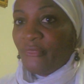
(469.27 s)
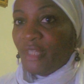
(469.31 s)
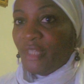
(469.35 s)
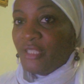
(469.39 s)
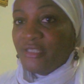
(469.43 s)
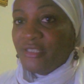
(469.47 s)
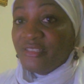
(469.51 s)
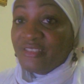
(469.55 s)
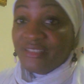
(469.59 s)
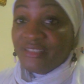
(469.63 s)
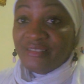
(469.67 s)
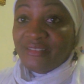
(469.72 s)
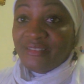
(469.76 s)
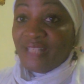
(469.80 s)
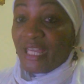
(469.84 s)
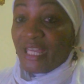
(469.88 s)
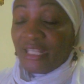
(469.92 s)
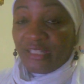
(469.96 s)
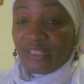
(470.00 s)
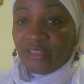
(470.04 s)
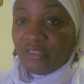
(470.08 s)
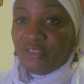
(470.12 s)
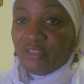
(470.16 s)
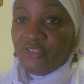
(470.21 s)
it's just not
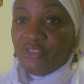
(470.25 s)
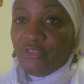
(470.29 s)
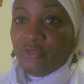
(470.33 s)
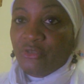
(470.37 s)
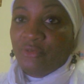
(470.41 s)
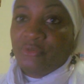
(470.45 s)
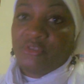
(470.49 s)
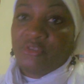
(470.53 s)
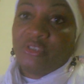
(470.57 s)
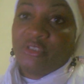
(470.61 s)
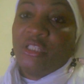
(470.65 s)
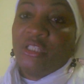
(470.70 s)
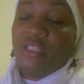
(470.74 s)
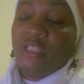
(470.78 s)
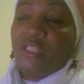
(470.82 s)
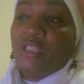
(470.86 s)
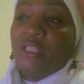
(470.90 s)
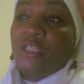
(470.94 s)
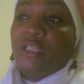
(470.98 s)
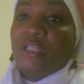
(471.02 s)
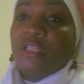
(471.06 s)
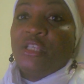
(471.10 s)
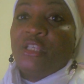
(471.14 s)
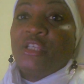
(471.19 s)
an excuse.
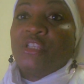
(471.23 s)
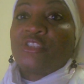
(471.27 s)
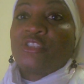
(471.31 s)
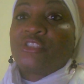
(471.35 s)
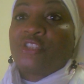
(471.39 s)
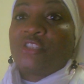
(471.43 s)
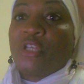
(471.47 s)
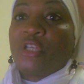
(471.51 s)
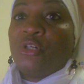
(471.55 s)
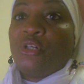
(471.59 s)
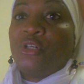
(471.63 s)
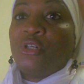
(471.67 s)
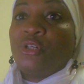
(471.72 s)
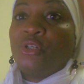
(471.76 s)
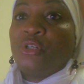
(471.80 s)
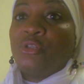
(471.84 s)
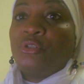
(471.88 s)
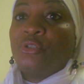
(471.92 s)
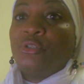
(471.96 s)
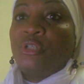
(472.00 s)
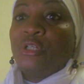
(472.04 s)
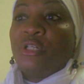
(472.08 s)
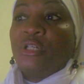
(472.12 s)
So